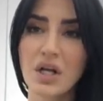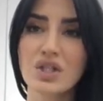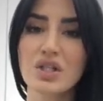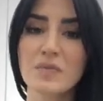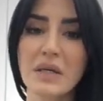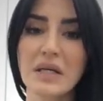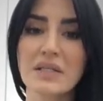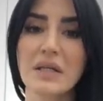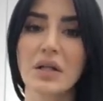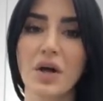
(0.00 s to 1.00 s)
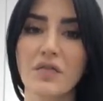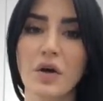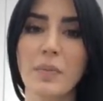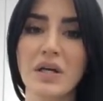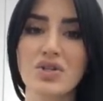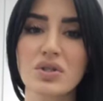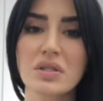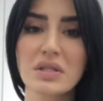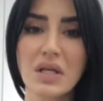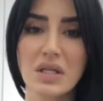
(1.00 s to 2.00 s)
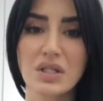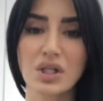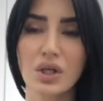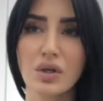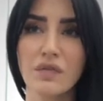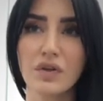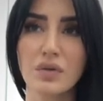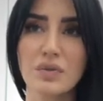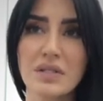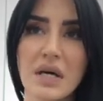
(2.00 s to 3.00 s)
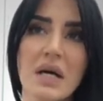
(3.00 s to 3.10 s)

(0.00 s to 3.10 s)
just because a lot of our patients tend to confuse